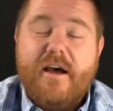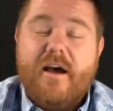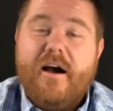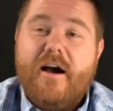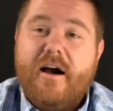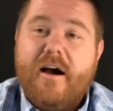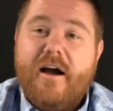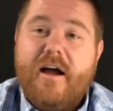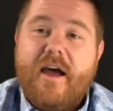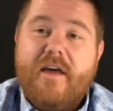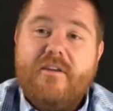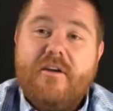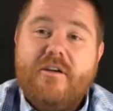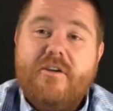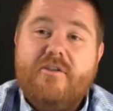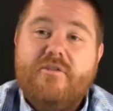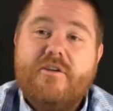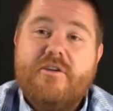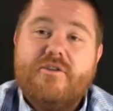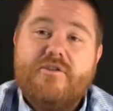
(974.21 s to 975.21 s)
and then
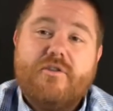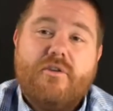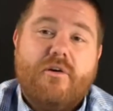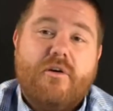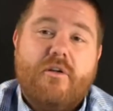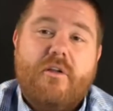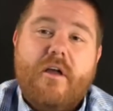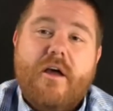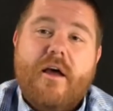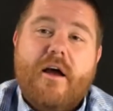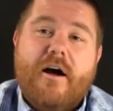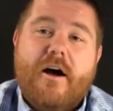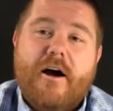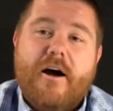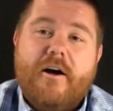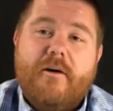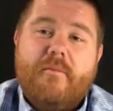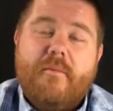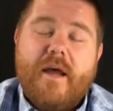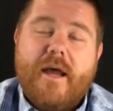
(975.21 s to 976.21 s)
you control,
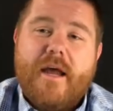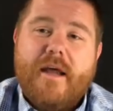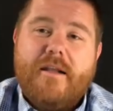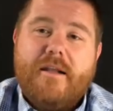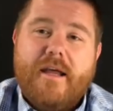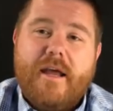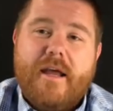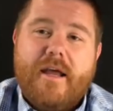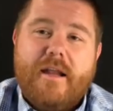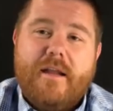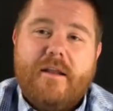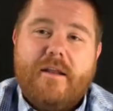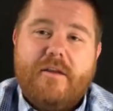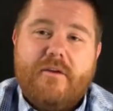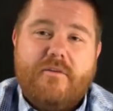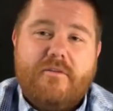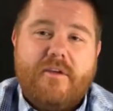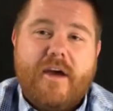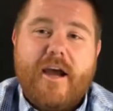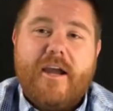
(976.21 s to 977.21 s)
and
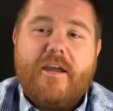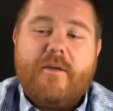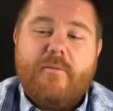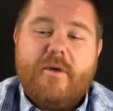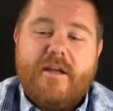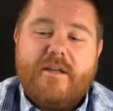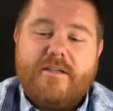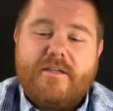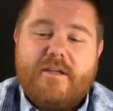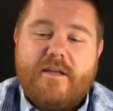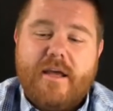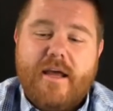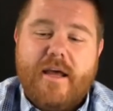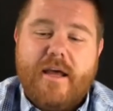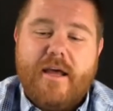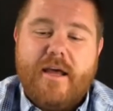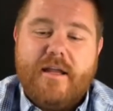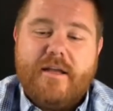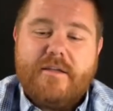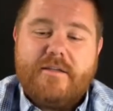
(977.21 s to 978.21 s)
you document,
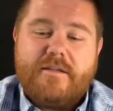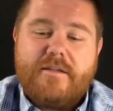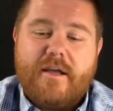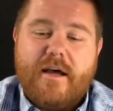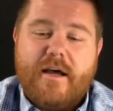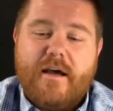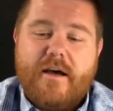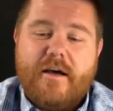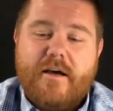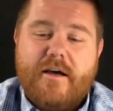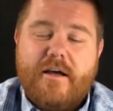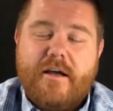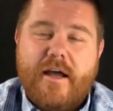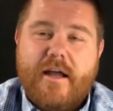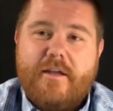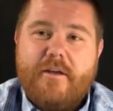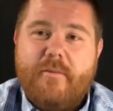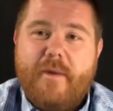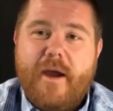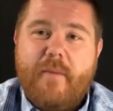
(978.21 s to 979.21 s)
and
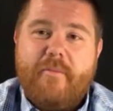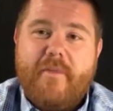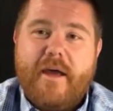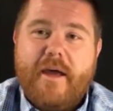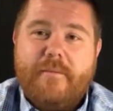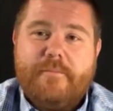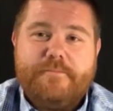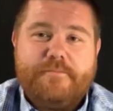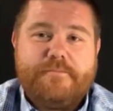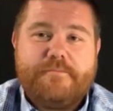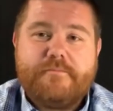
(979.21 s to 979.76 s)
you map that.